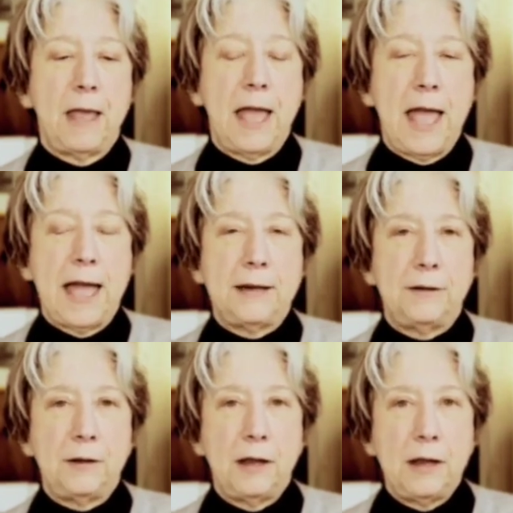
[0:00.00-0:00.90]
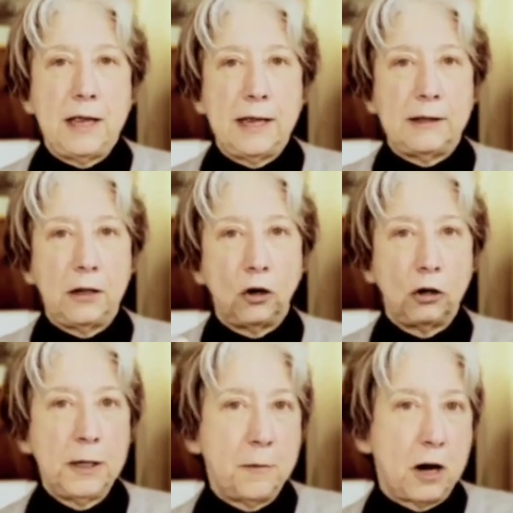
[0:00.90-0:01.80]
And in the
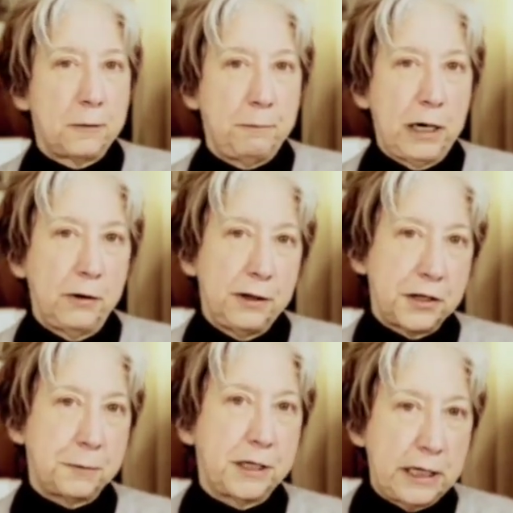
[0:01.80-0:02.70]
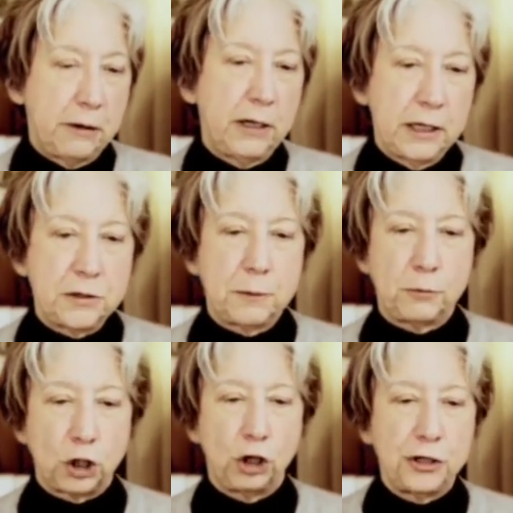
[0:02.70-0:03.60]
early modern period, this materialism
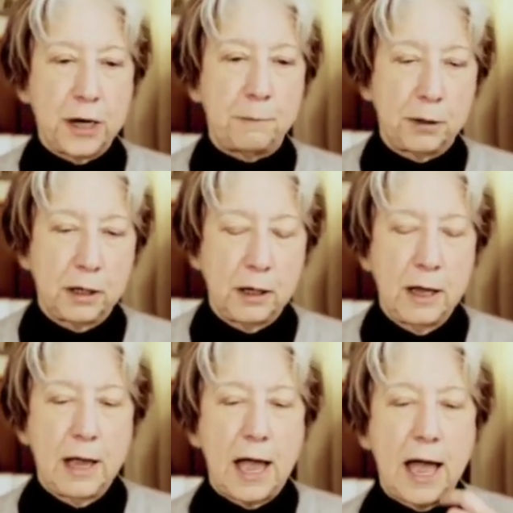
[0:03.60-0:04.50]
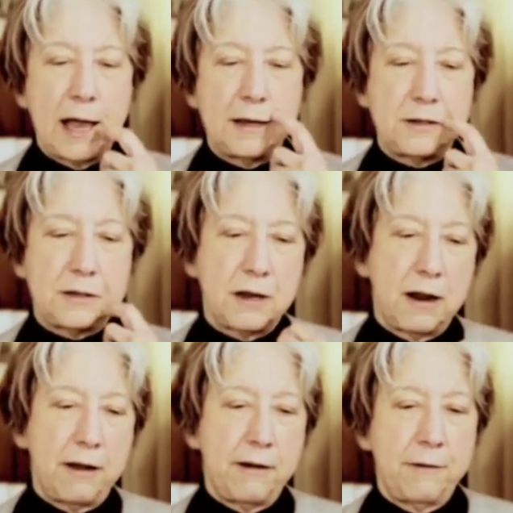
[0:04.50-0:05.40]
turns up as
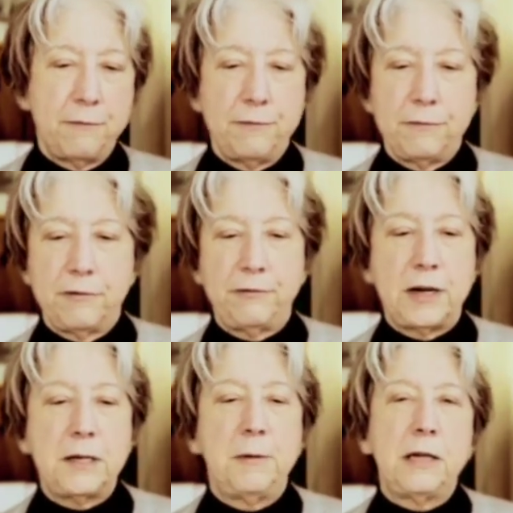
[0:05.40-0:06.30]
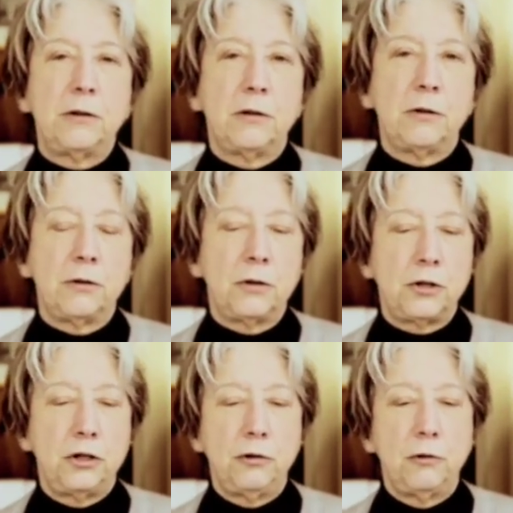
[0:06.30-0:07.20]
fundamental
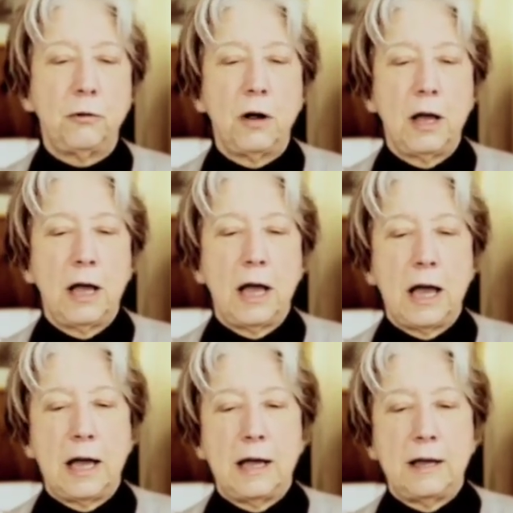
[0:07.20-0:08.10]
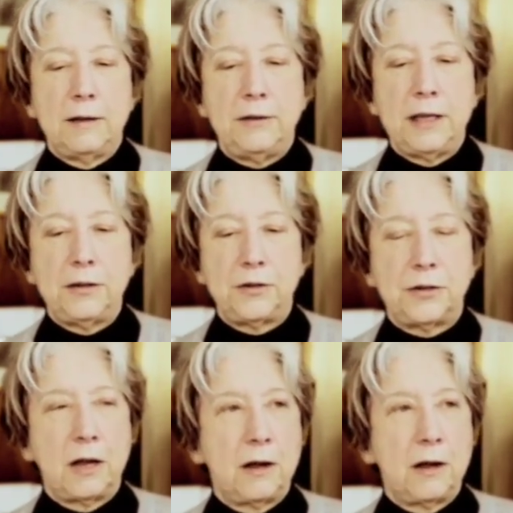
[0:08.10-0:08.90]
to these